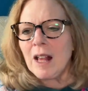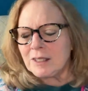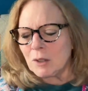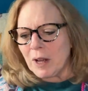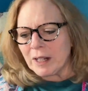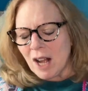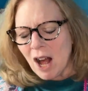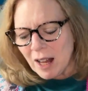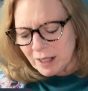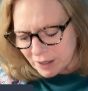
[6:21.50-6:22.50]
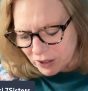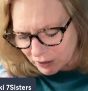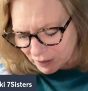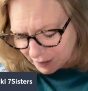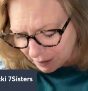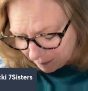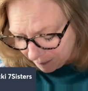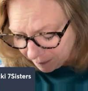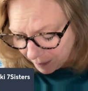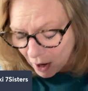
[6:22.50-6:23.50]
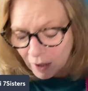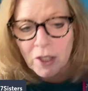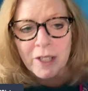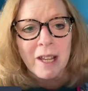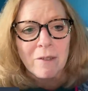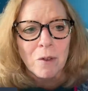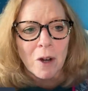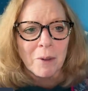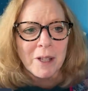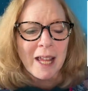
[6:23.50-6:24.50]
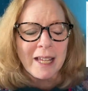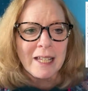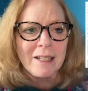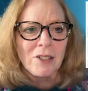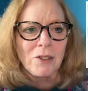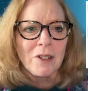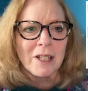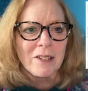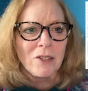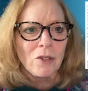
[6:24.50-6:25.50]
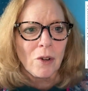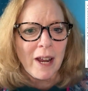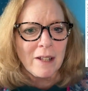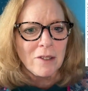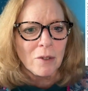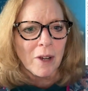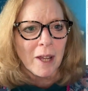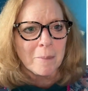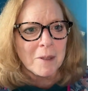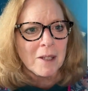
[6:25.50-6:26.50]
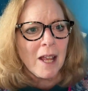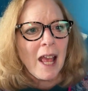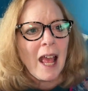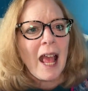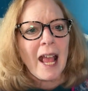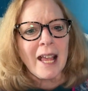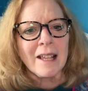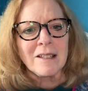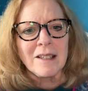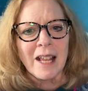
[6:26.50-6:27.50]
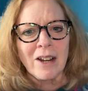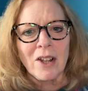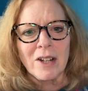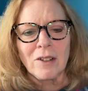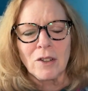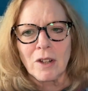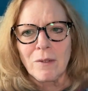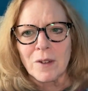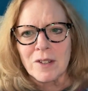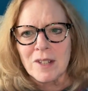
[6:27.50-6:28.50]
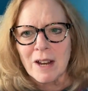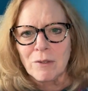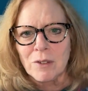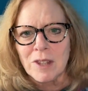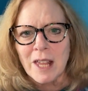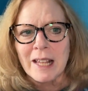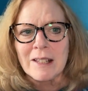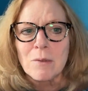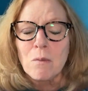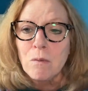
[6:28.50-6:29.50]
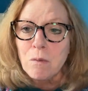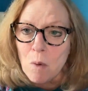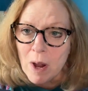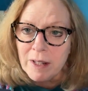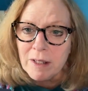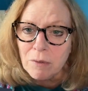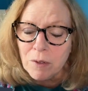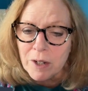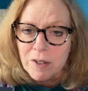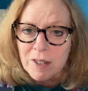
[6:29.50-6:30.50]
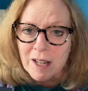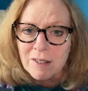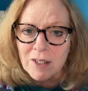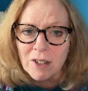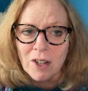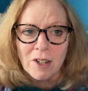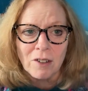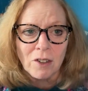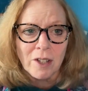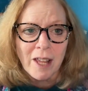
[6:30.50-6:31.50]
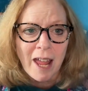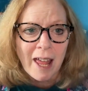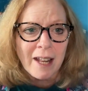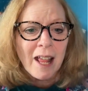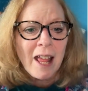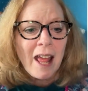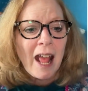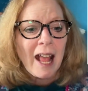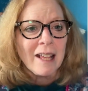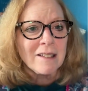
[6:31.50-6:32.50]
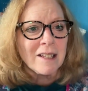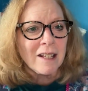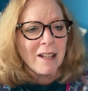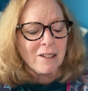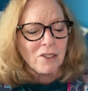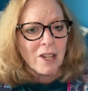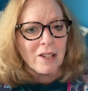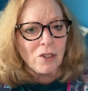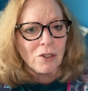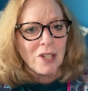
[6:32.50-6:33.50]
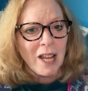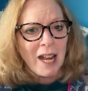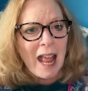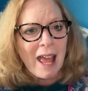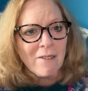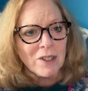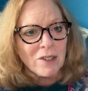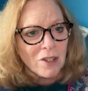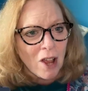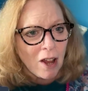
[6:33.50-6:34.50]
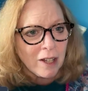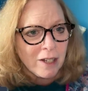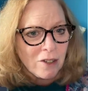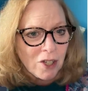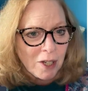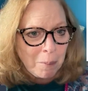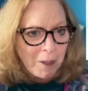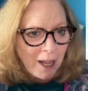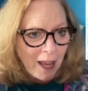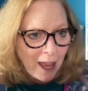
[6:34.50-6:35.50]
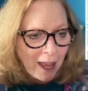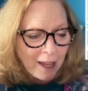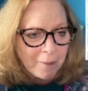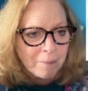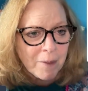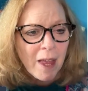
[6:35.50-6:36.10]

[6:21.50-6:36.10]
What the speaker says: So what colleges are looking for when they get to this transcript is they're going to look for several things. One of the first things they're going to look at is, does your teen have a solid GPA?